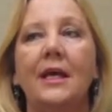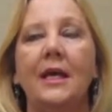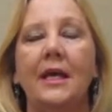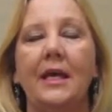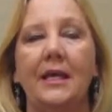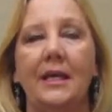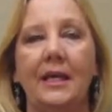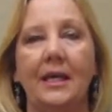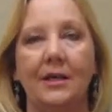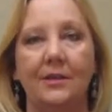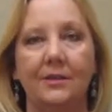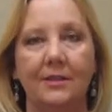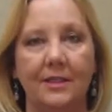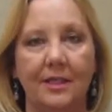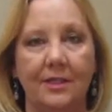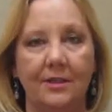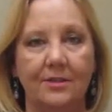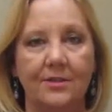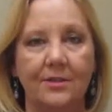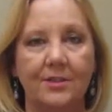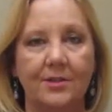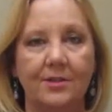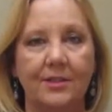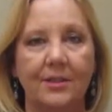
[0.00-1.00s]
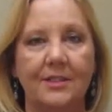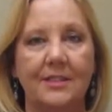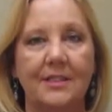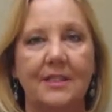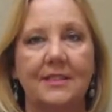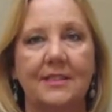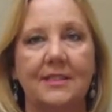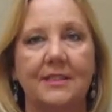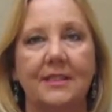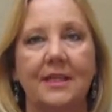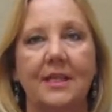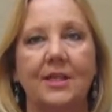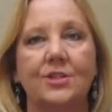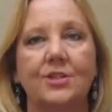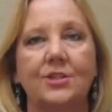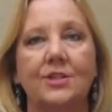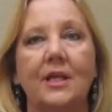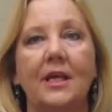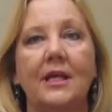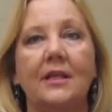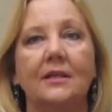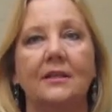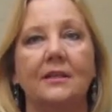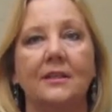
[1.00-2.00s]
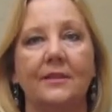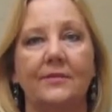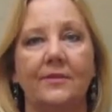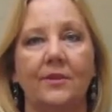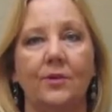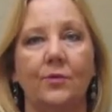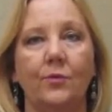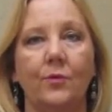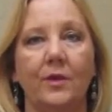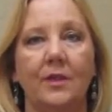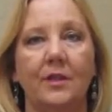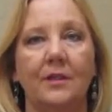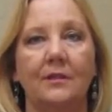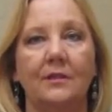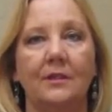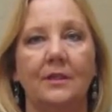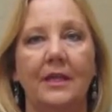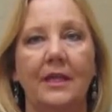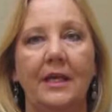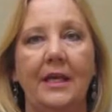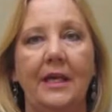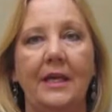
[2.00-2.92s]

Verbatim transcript: a healthcare surrogate designation, and a living will.